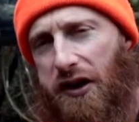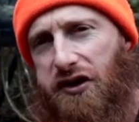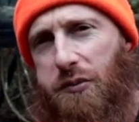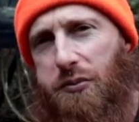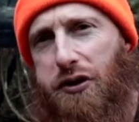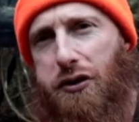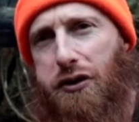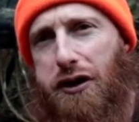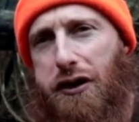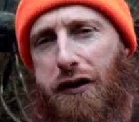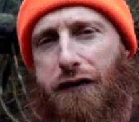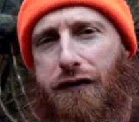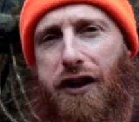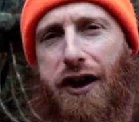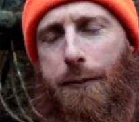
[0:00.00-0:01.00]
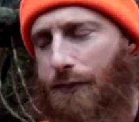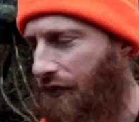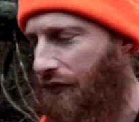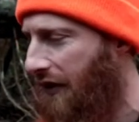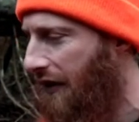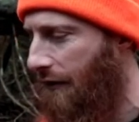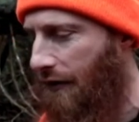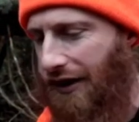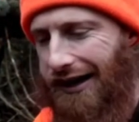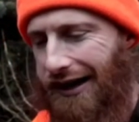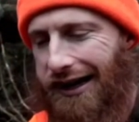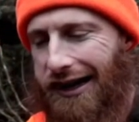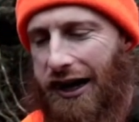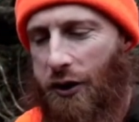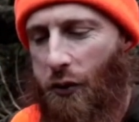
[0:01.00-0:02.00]
That's the beauty of like
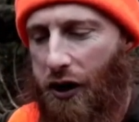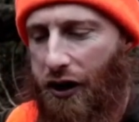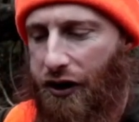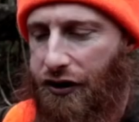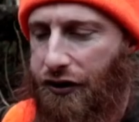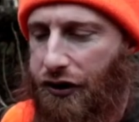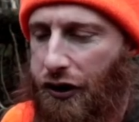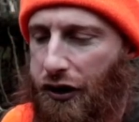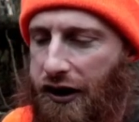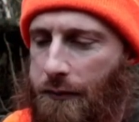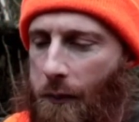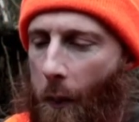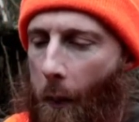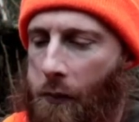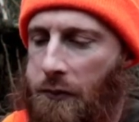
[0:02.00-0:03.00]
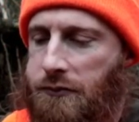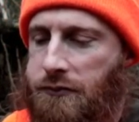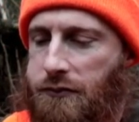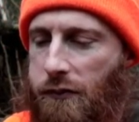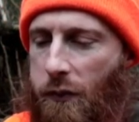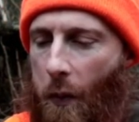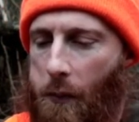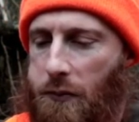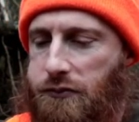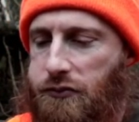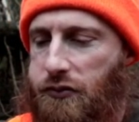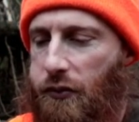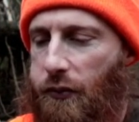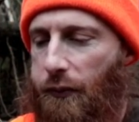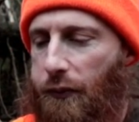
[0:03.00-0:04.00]
eating where you're cooking.
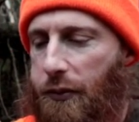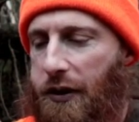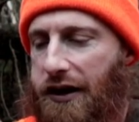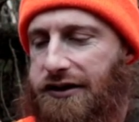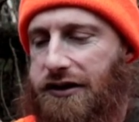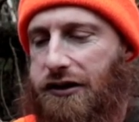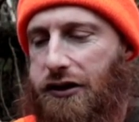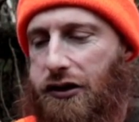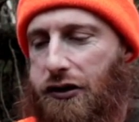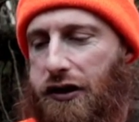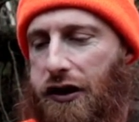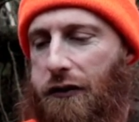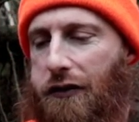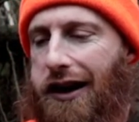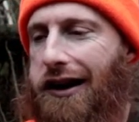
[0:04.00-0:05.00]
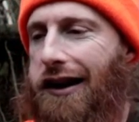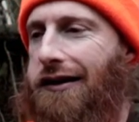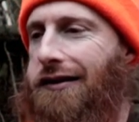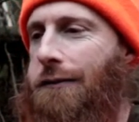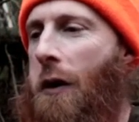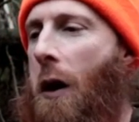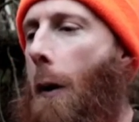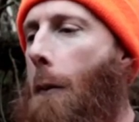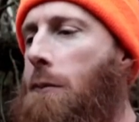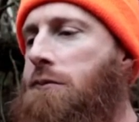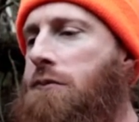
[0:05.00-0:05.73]
We're basically cooking right in.